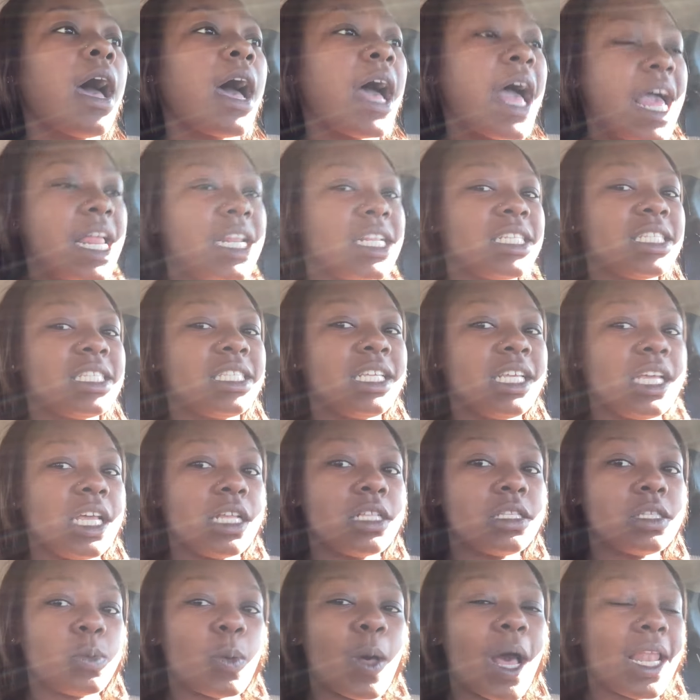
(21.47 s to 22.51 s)
Honestly,
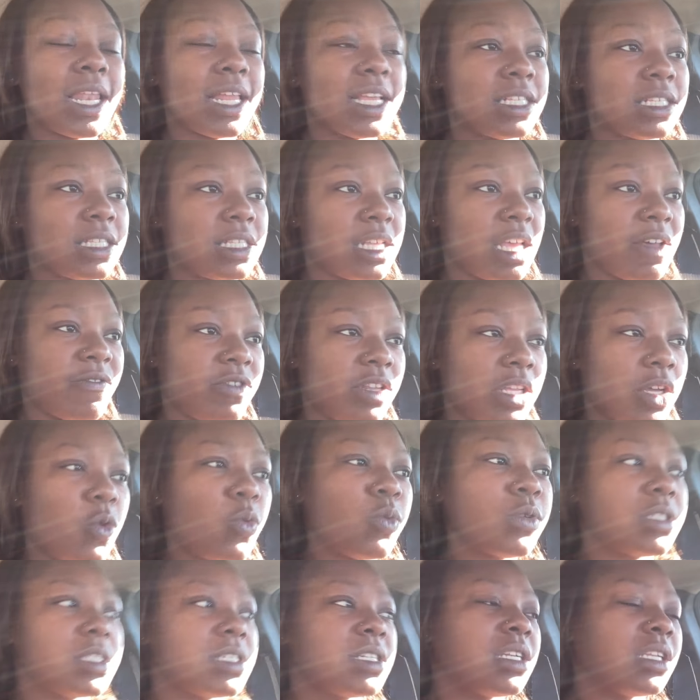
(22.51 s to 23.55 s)
Antoine is definitely
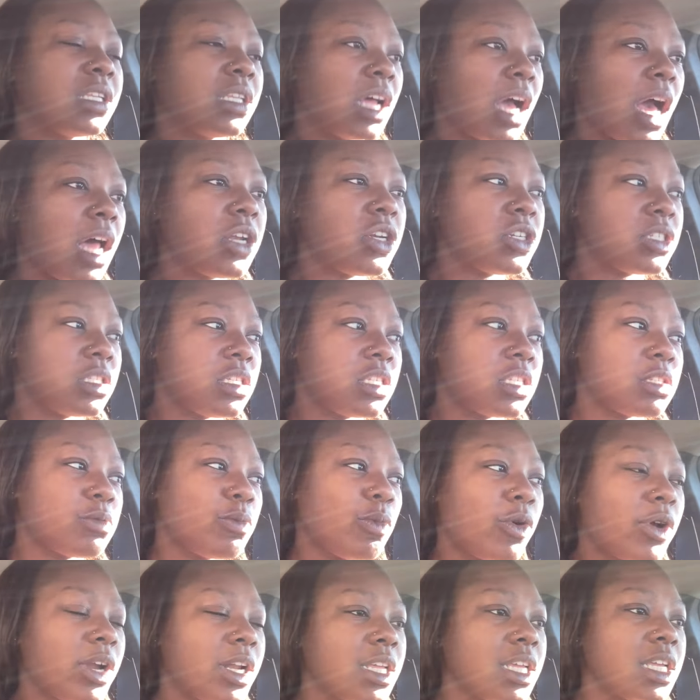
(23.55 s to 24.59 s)
going to the doctor's this
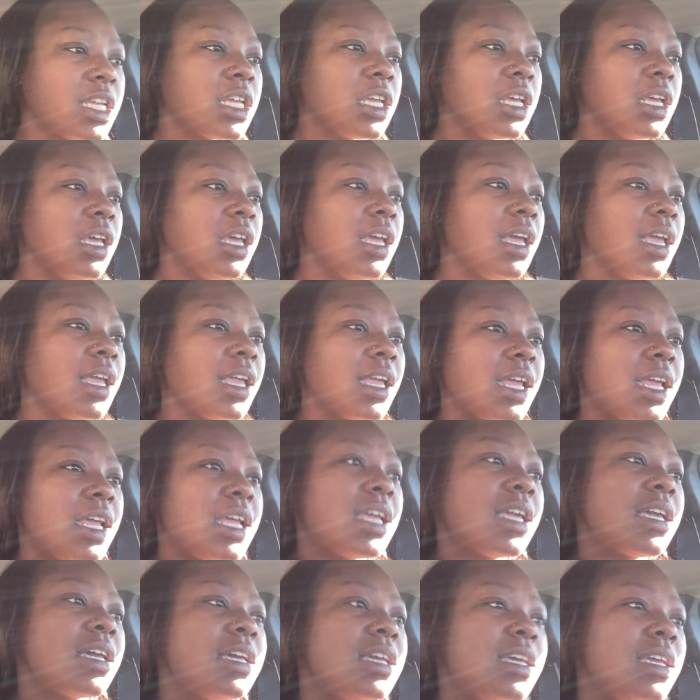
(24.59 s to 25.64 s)
morning.
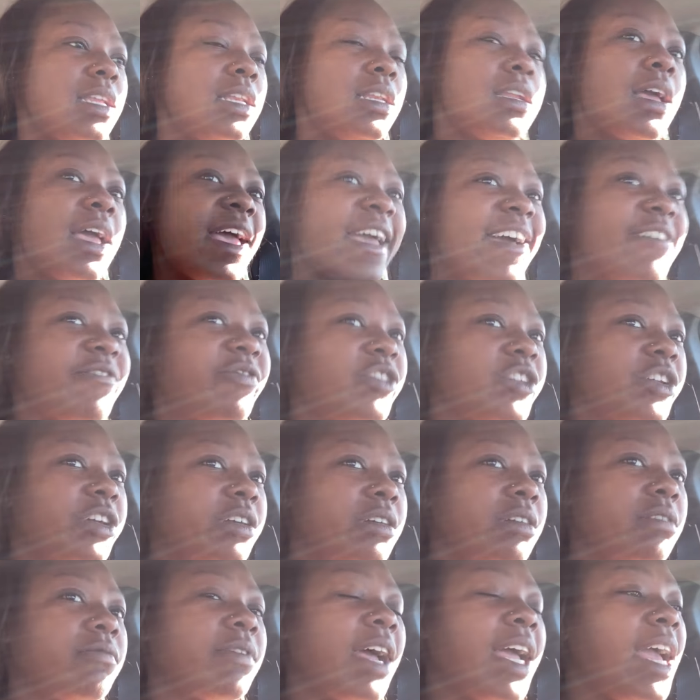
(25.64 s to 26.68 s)
And
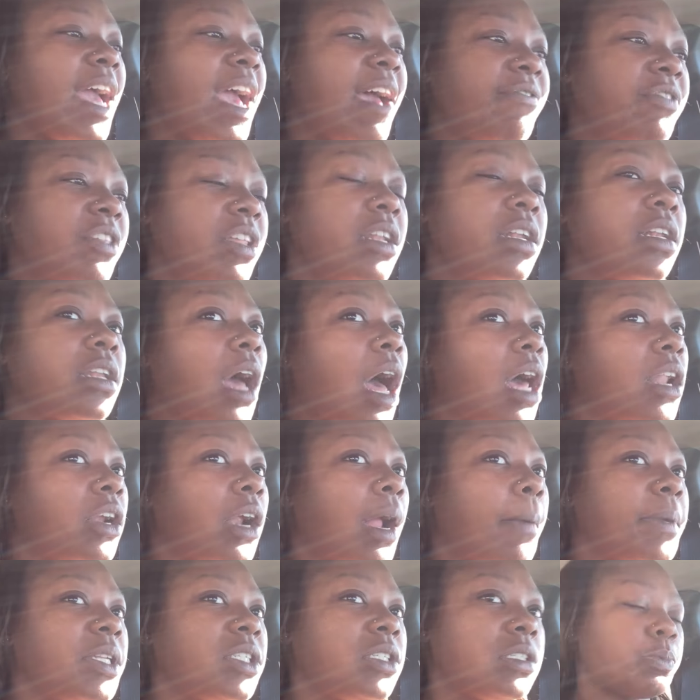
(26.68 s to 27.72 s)
right after the doctor,
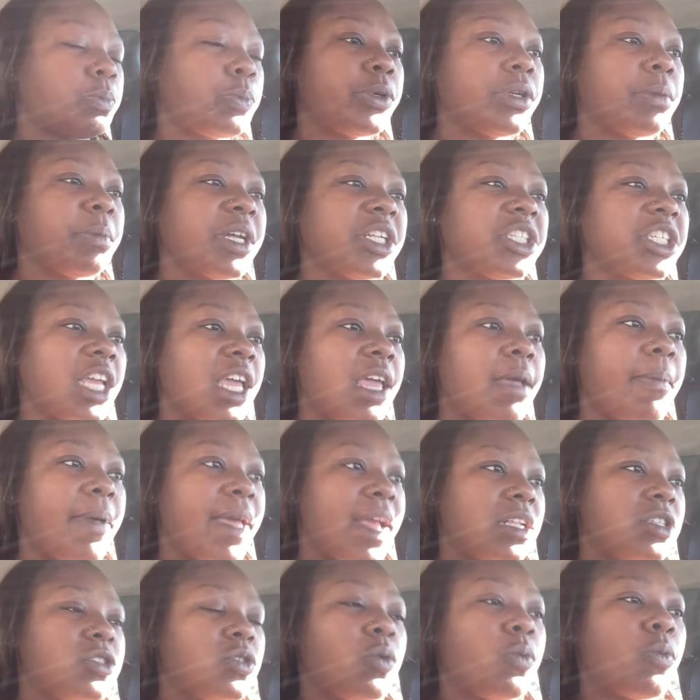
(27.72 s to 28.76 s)
I'm gonna pretty much head
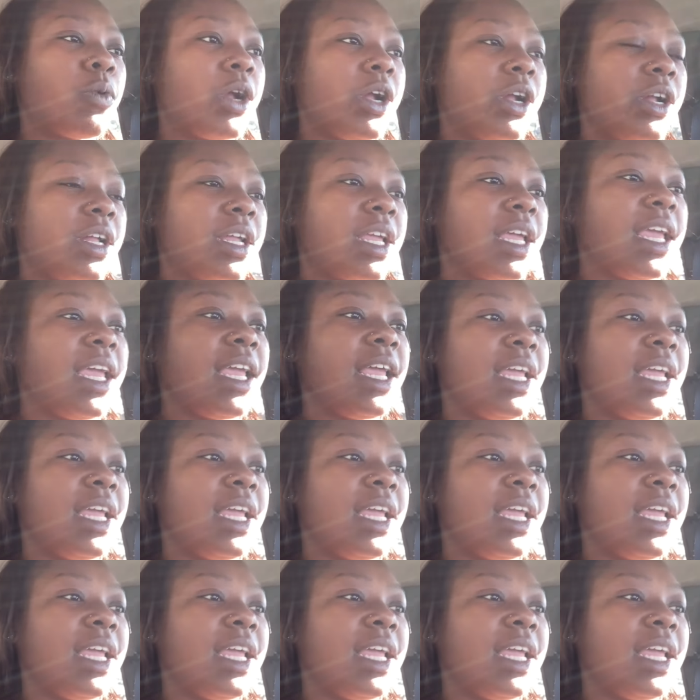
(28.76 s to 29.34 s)
back to work.